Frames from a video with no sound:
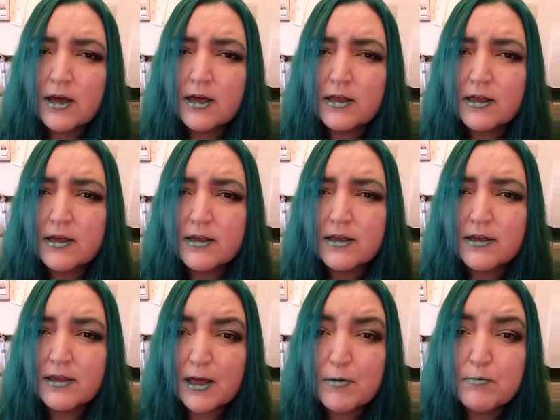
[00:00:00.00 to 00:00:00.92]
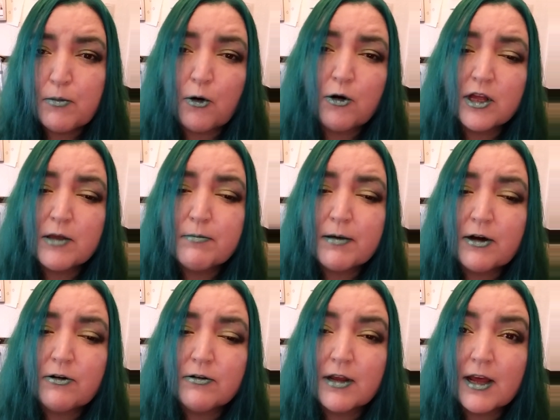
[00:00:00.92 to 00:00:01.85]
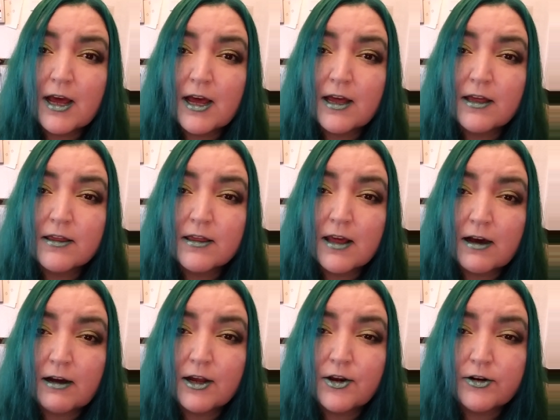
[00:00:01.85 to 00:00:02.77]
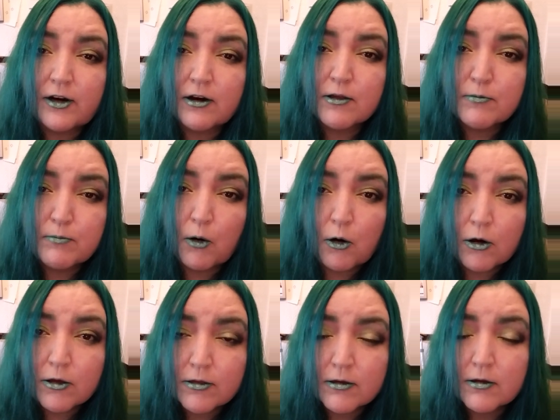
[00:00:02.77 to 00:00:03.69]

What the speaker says: It's the same body build as the Electrolux Boss,